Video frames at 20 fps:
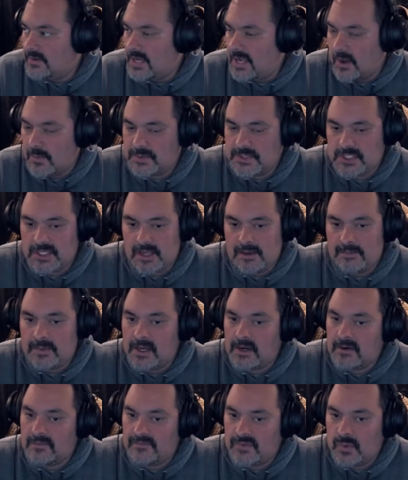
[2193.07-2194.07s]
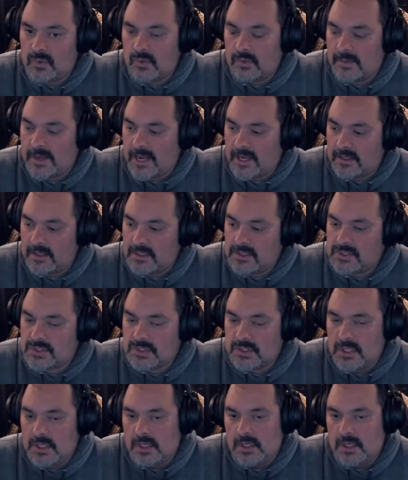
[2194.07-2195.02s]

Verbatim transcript: It helps you get better fuel mileage.